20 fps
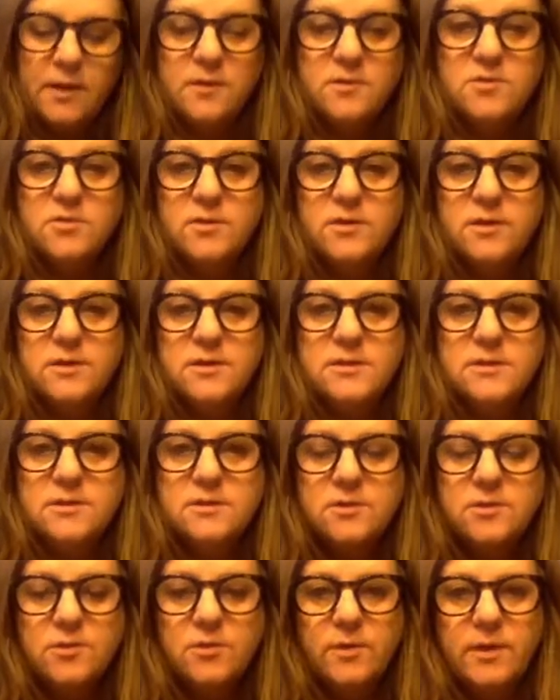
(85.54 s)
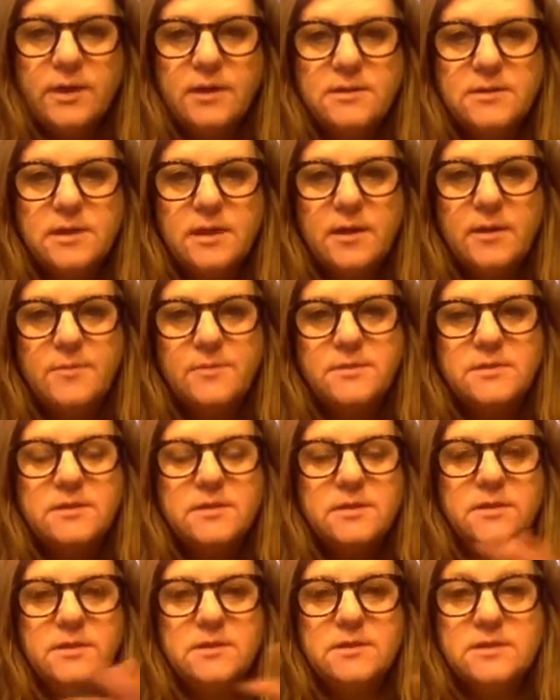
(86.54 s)
So this is the great
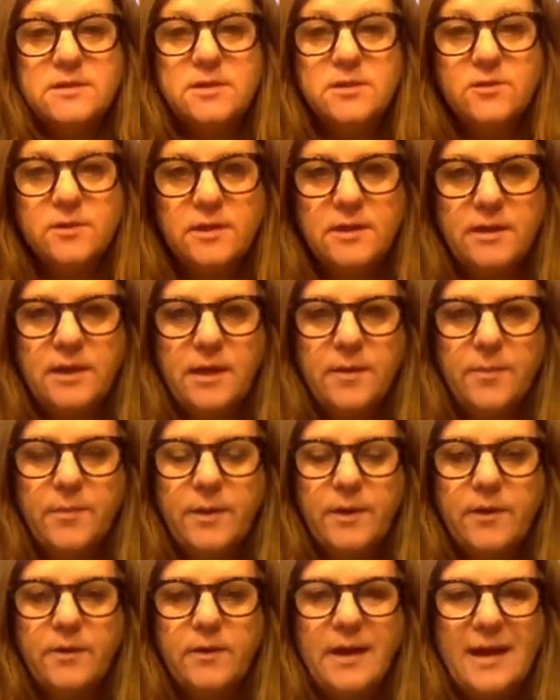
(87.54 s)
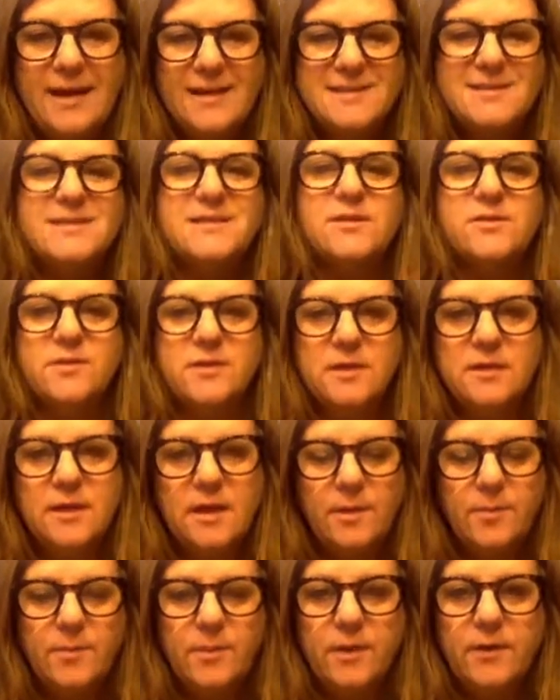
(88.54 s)
Assyrian Empire
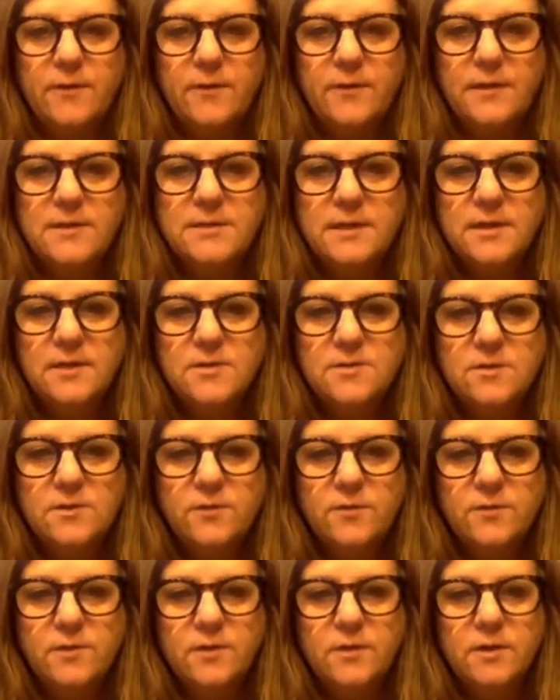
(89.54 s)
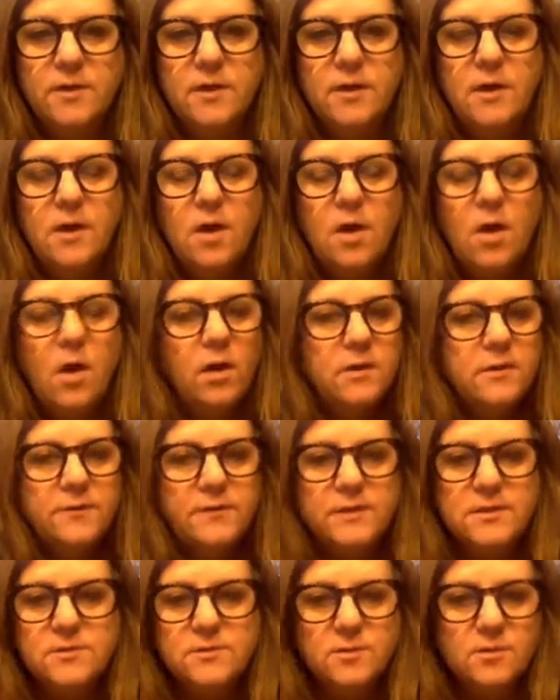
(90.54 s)
that takes over all of
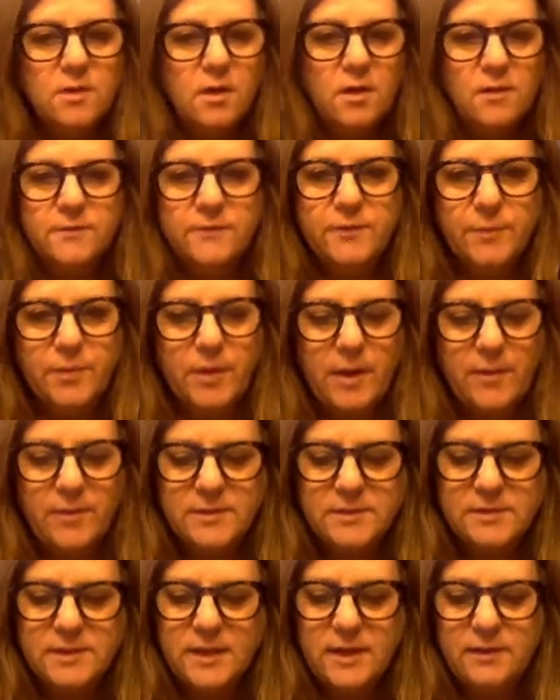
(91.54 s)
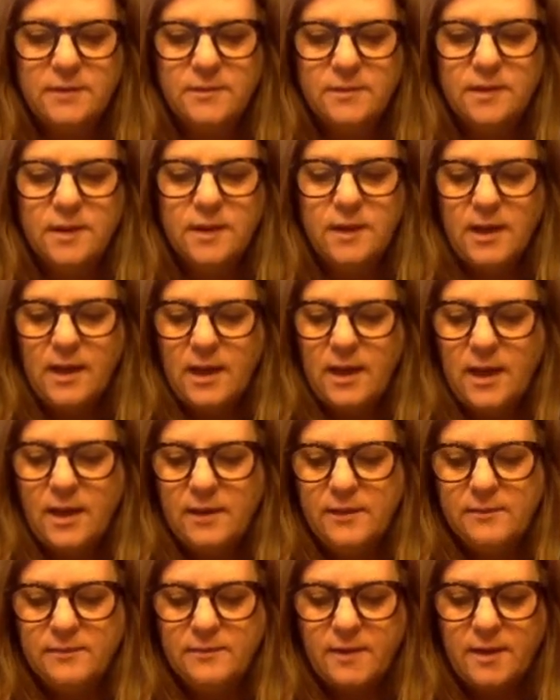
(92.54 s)
Israel, all of the promised land.
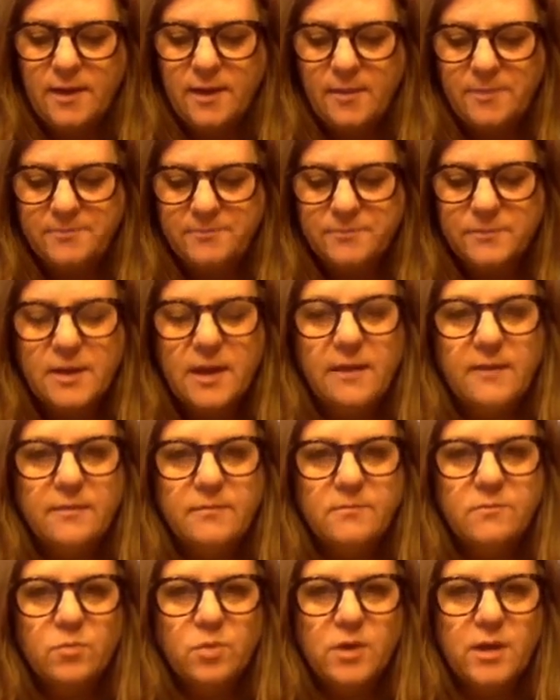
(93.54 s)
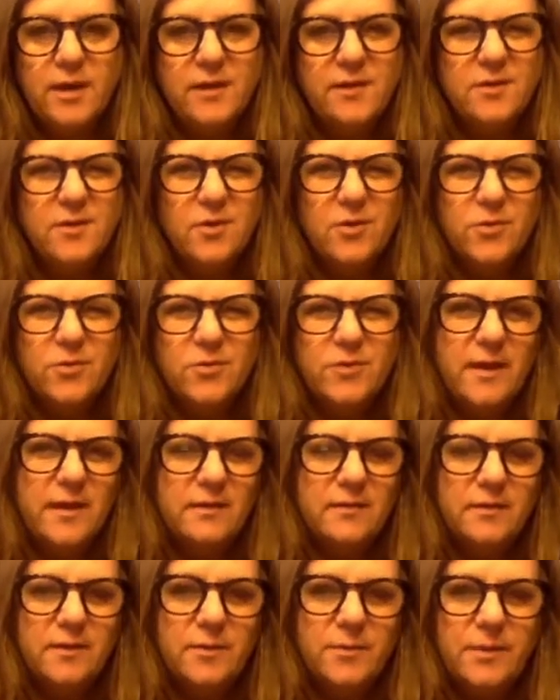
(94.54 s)
And we'll kind of go through
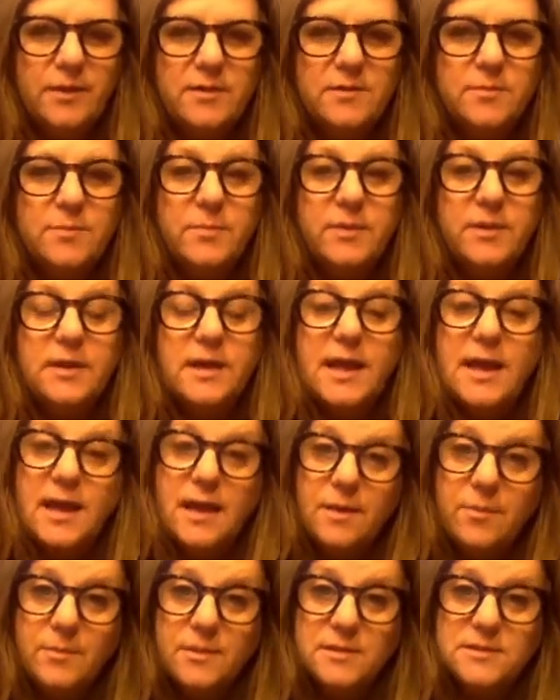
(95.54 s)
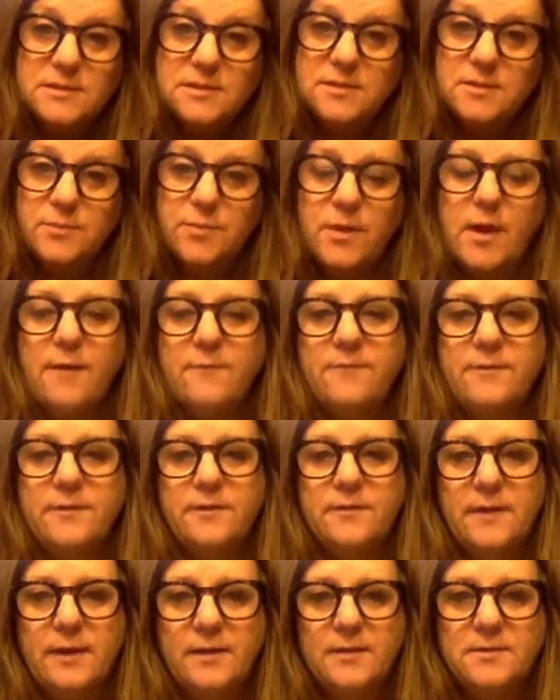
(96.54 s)
that a little bit. But Amos is the prophet
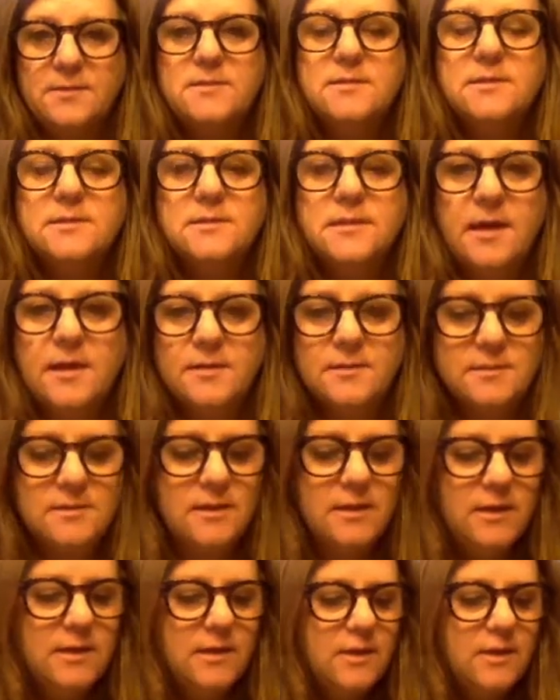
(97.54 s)
that is discussed.